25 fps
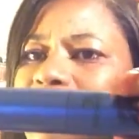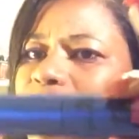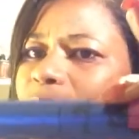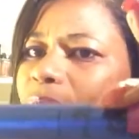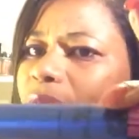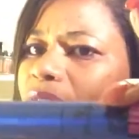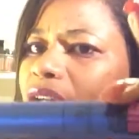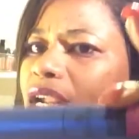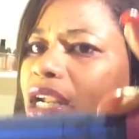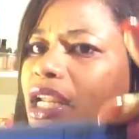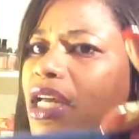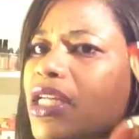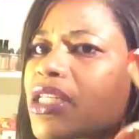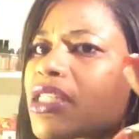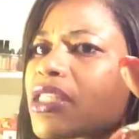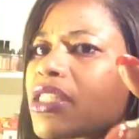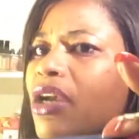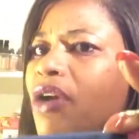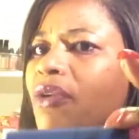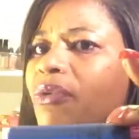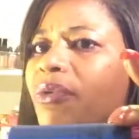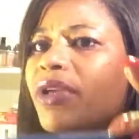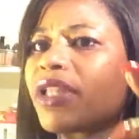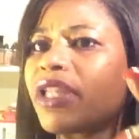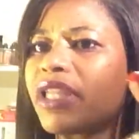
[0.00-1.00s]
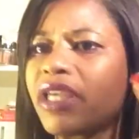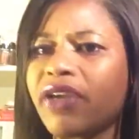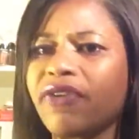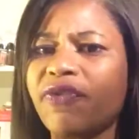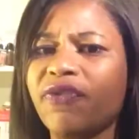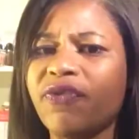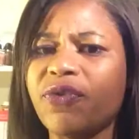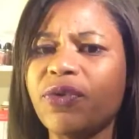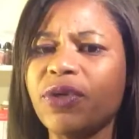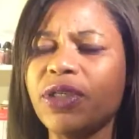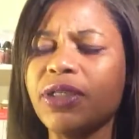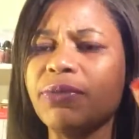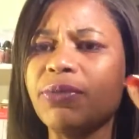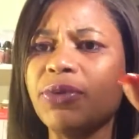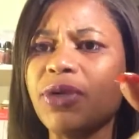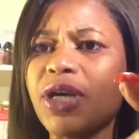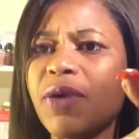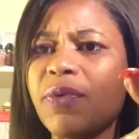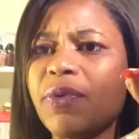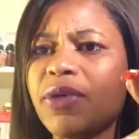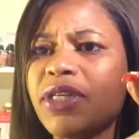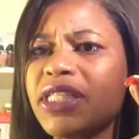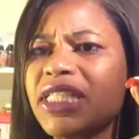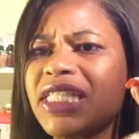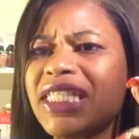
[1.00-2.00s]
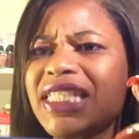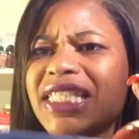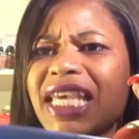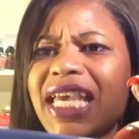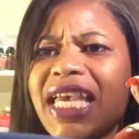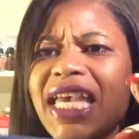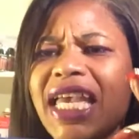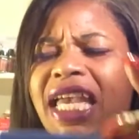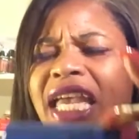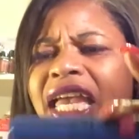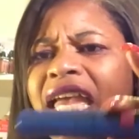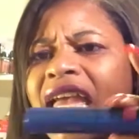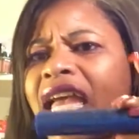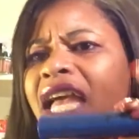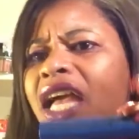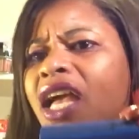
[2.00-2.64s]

products are really affordable. I want to say